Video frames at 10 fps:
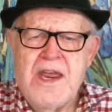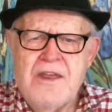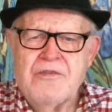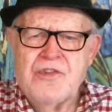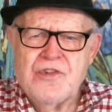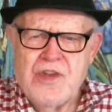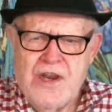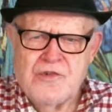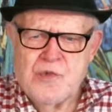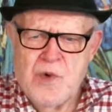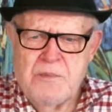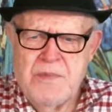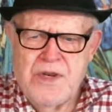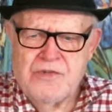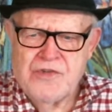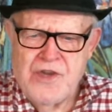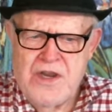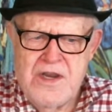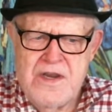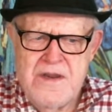8th century
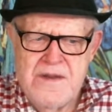BC.